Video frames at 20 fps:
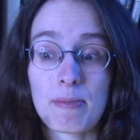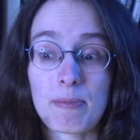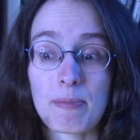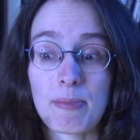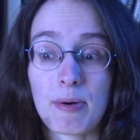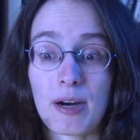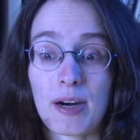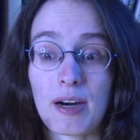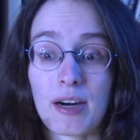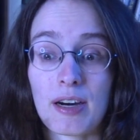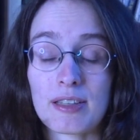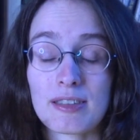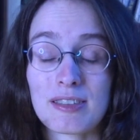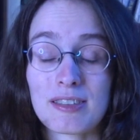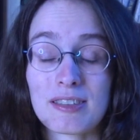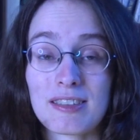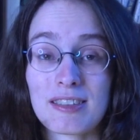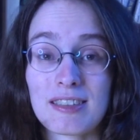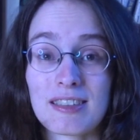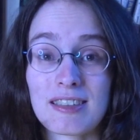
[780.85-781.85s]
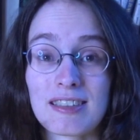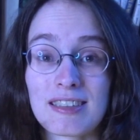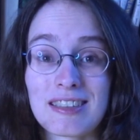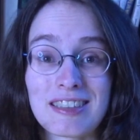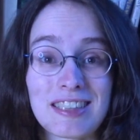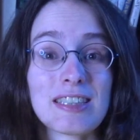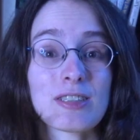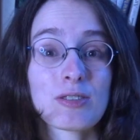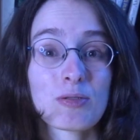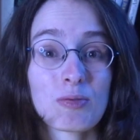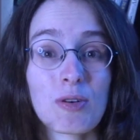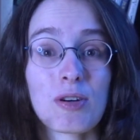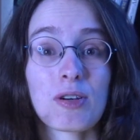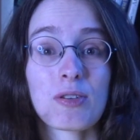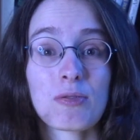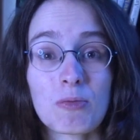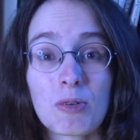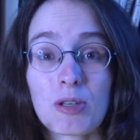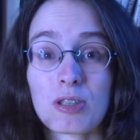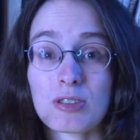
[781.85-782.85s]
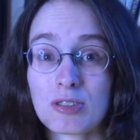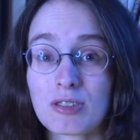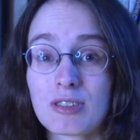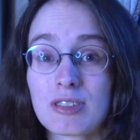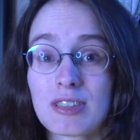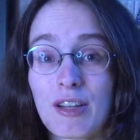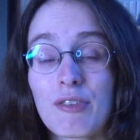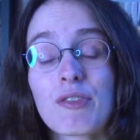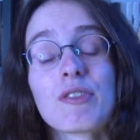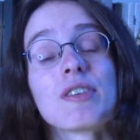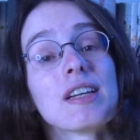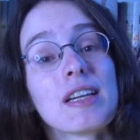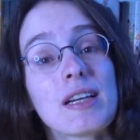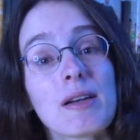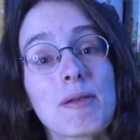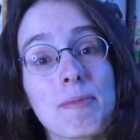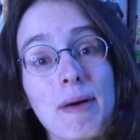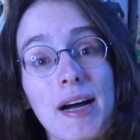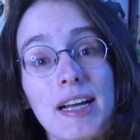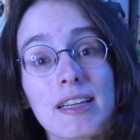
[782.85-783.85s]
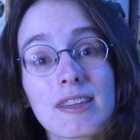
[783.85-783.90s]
but this one was definitely in my